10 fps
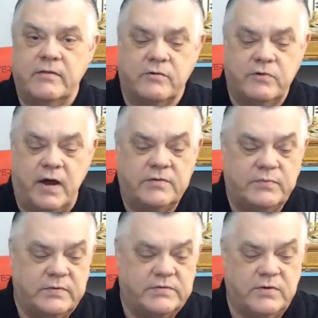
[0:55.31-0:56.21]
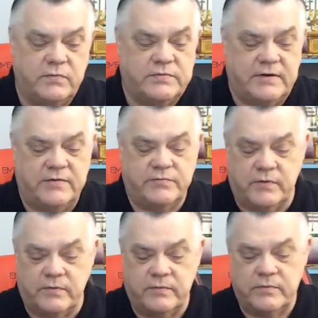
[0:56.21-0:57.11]
The cross was so
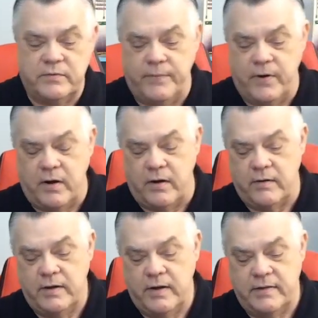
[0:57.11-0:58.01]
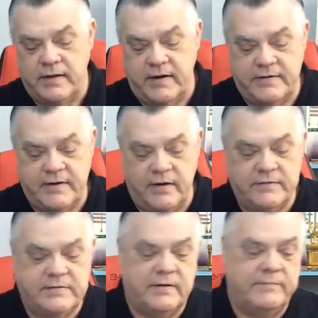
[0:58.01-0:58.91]
central to Paul that he
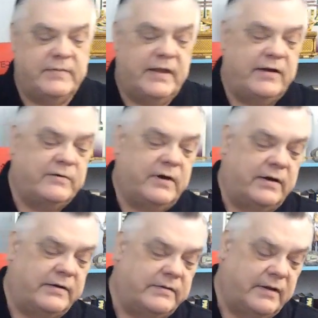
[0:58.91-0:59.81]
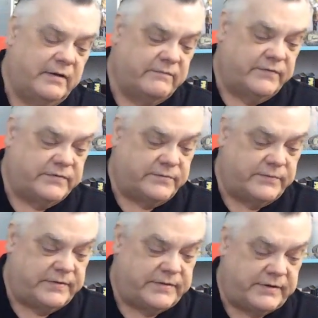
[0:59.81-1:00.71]
tells them later on in 1
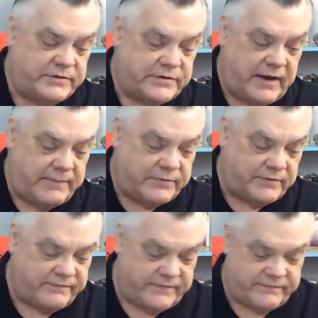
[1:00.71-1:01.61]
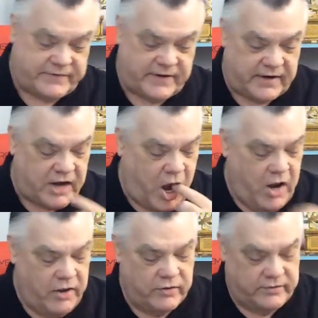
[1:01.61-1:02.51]
Corinthians chapter 15,
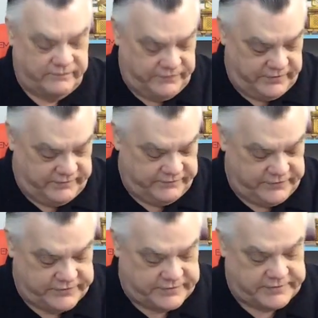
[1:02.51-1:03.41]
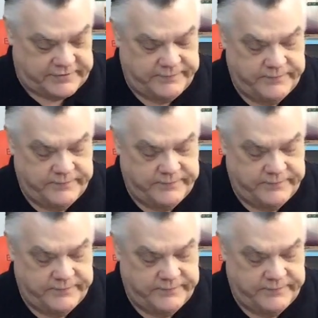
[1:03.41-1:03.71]
those first verses.